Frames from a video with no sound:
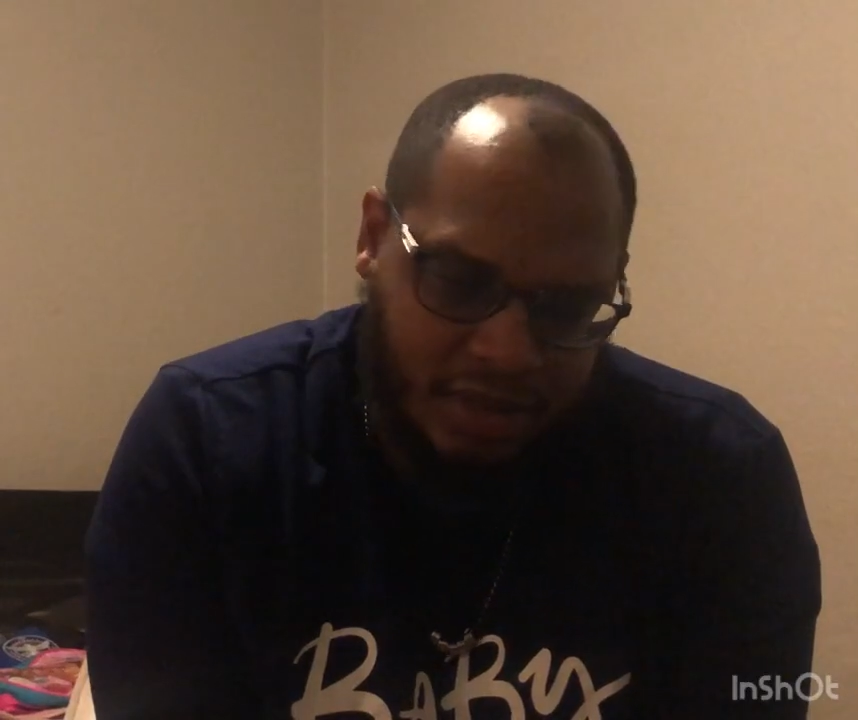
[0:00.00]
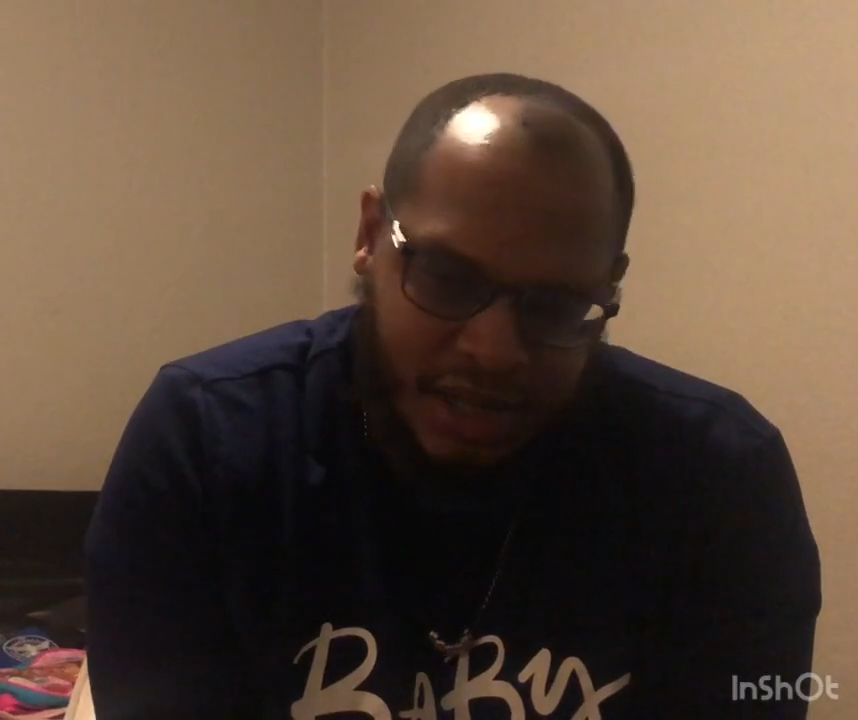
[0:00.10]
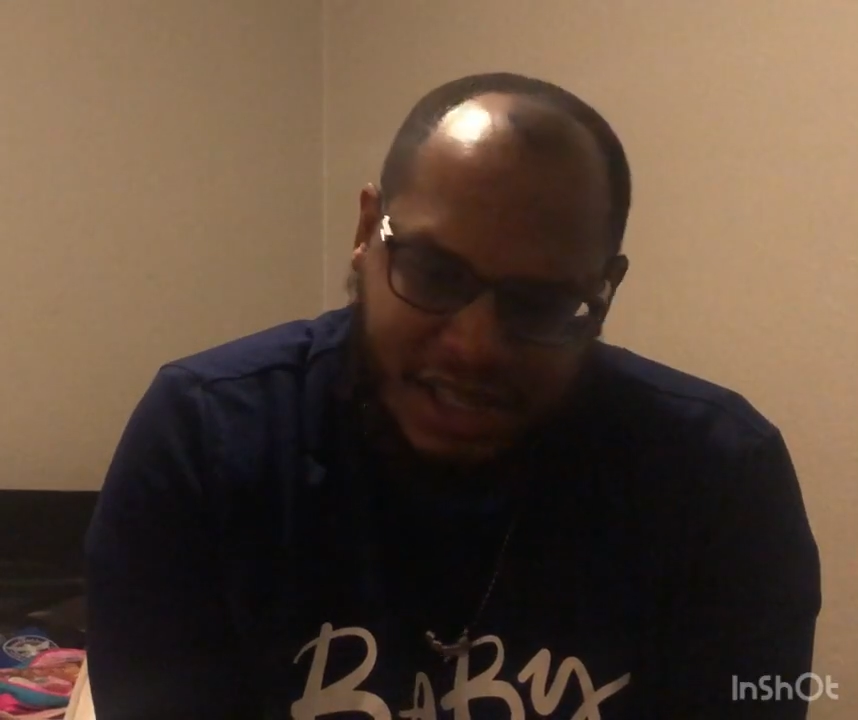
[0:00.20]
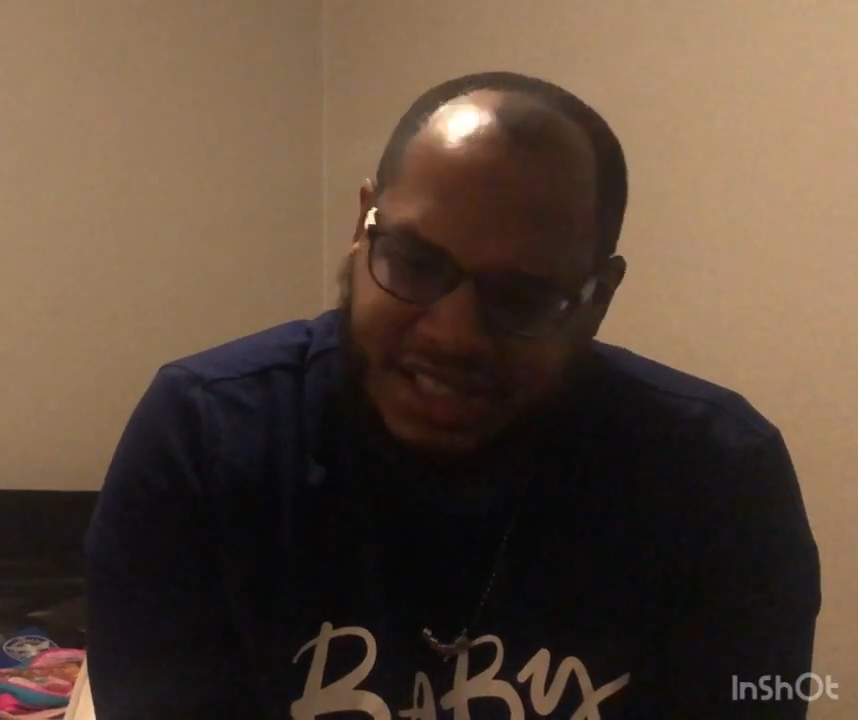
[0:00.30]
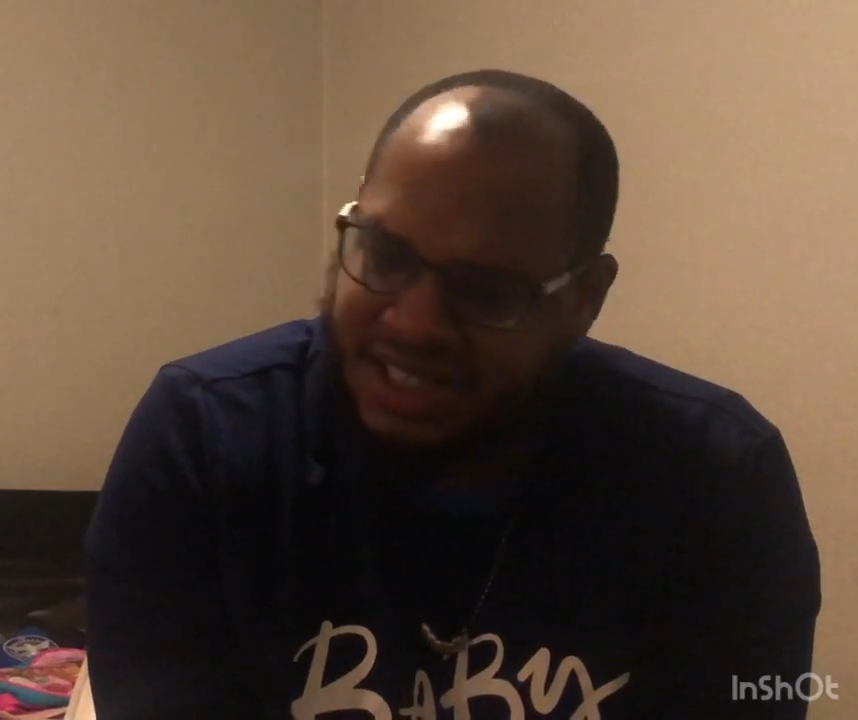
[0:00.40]
and
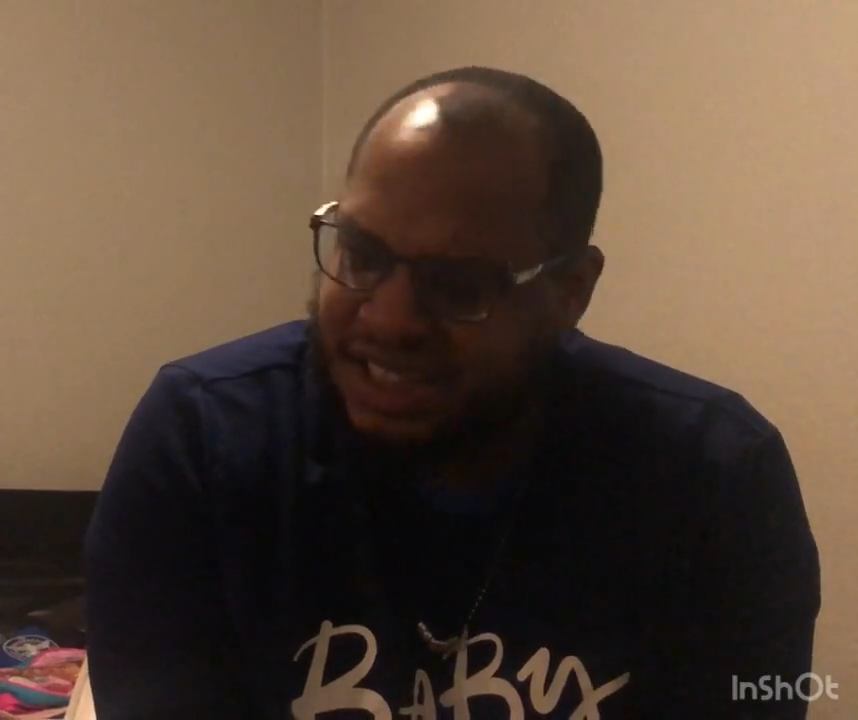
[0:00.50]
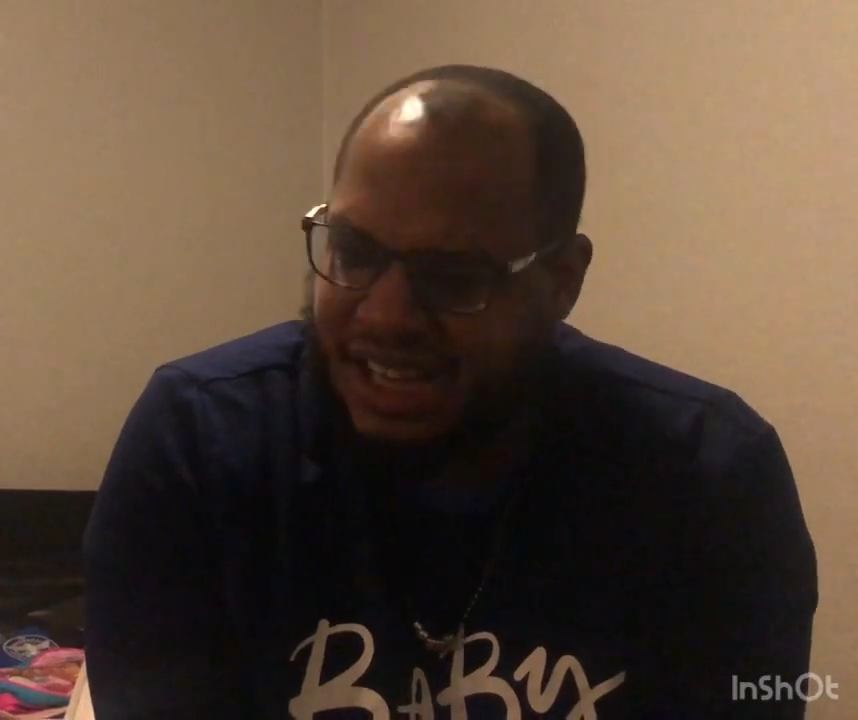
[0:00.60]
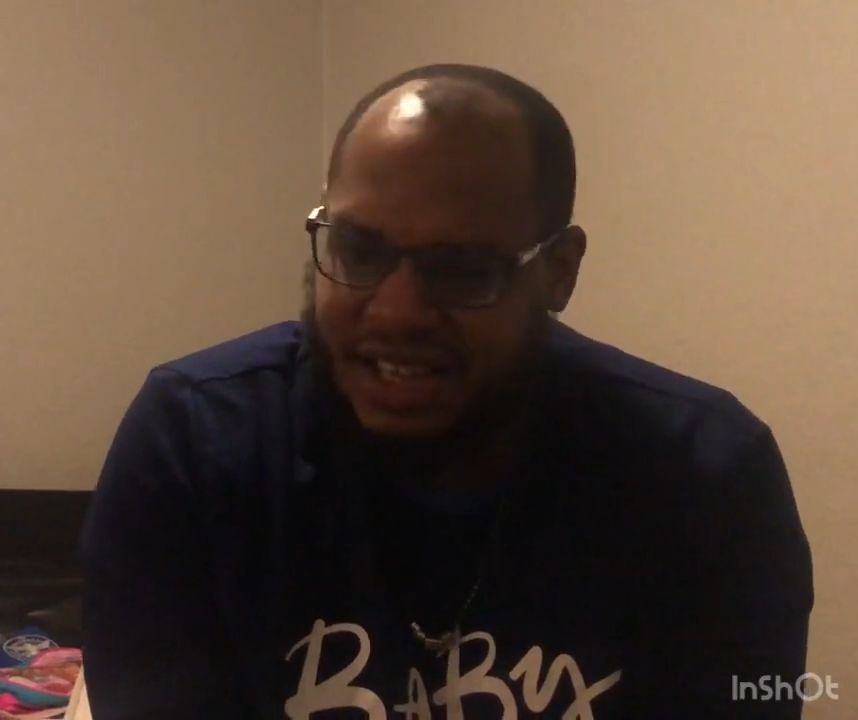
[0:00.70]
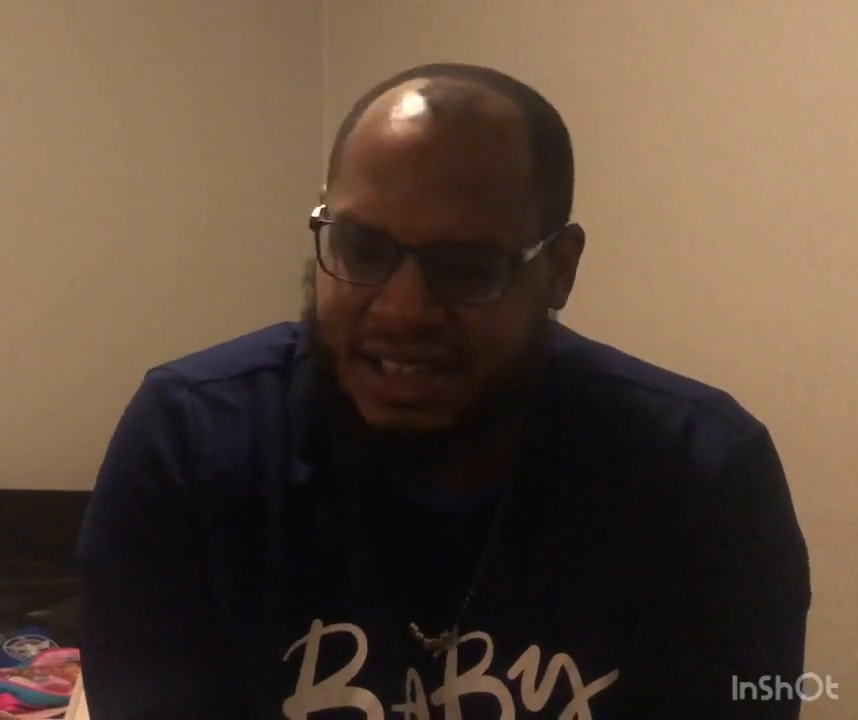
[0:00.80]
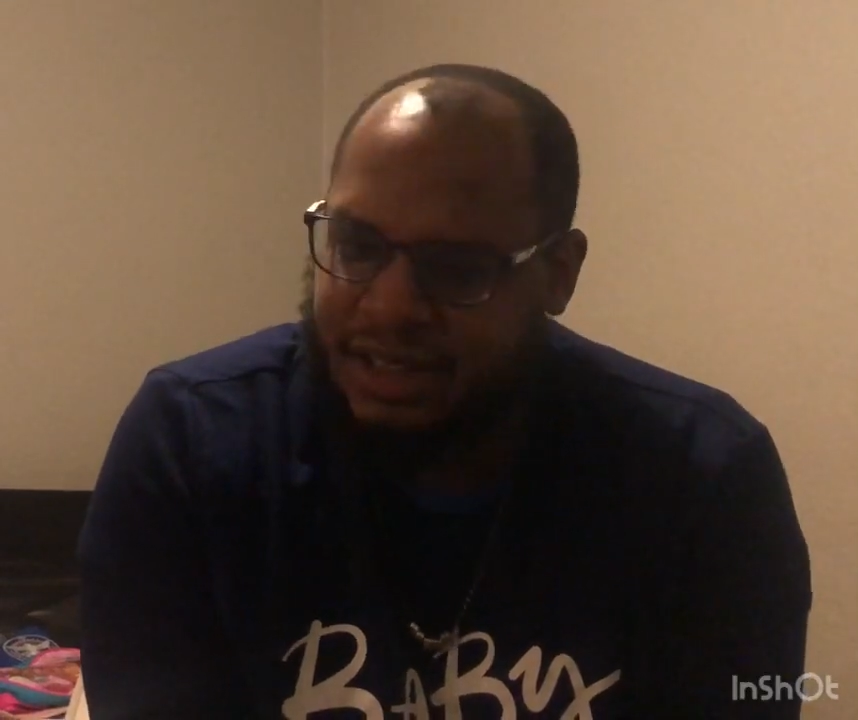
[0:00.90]
that just like,